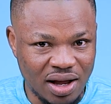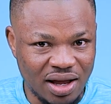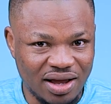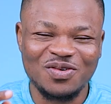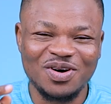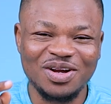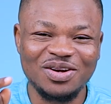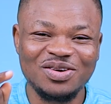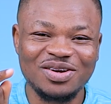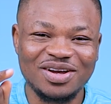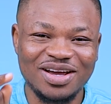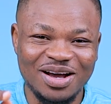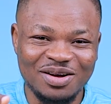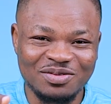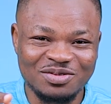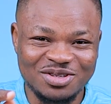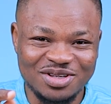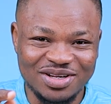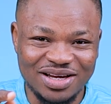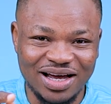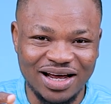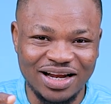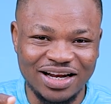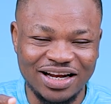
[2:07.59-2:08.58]
When you come to
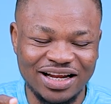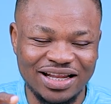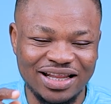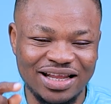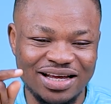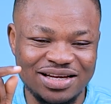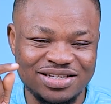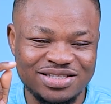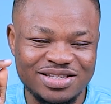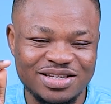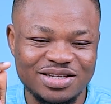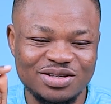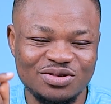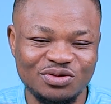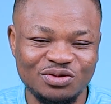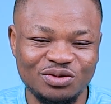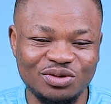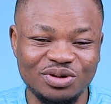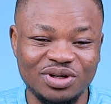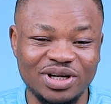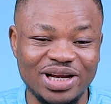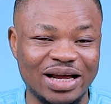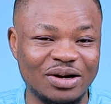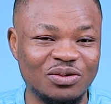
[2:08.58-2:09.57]
Ghana, there's this
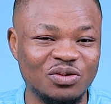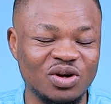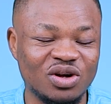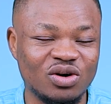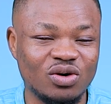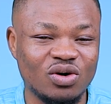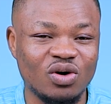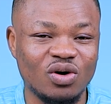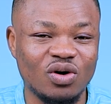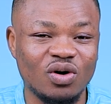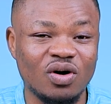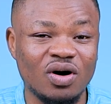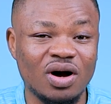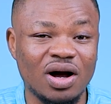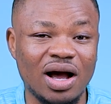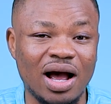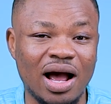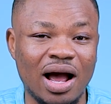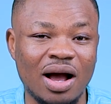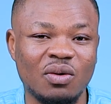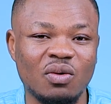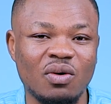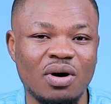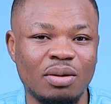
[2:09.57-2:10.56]
food that we call
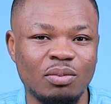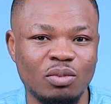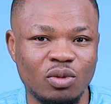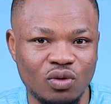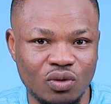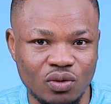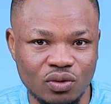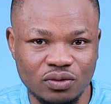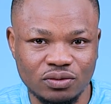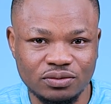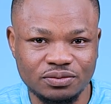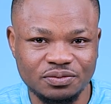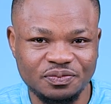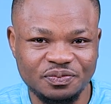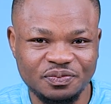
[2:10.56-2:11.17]
angwamo,